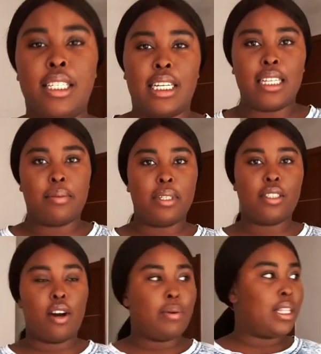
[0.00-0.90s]
So guys, I'm gonna
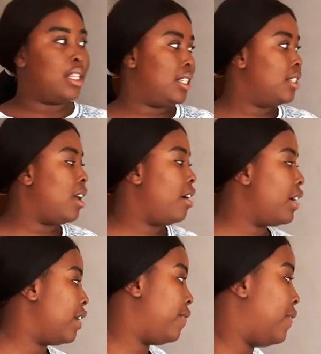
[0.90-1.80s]
start with this
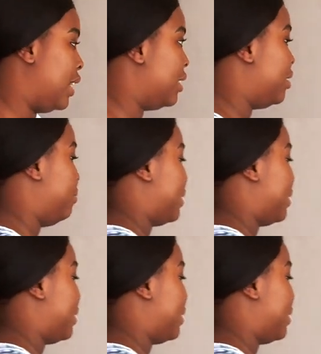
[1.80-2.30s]
area first